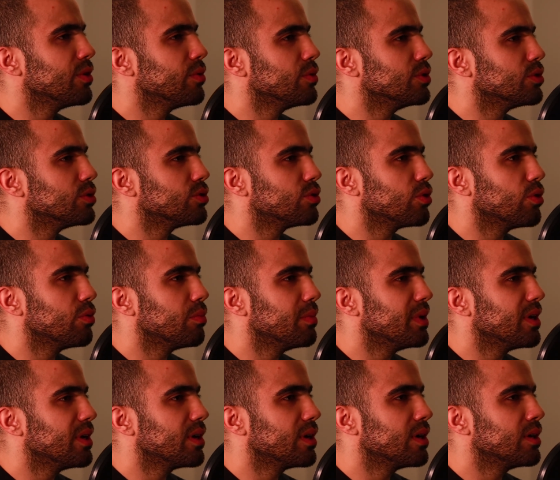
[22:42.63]
was so
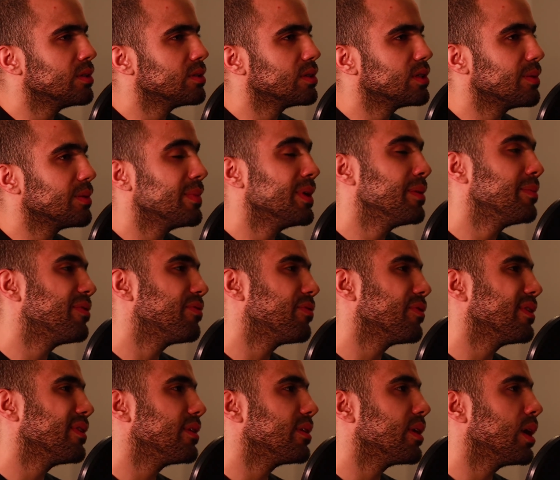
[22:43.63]
big. Honestly, maybe for
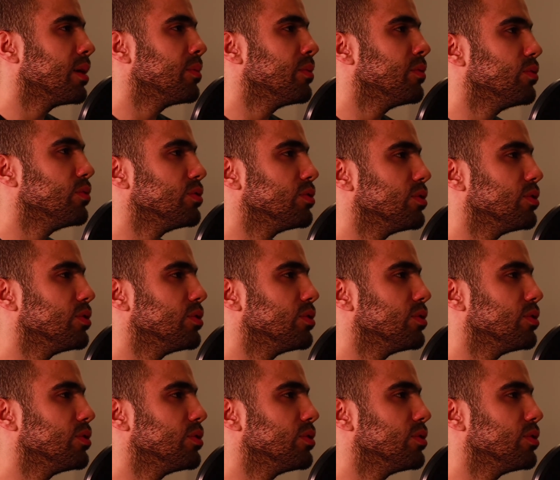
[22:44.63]
the time it was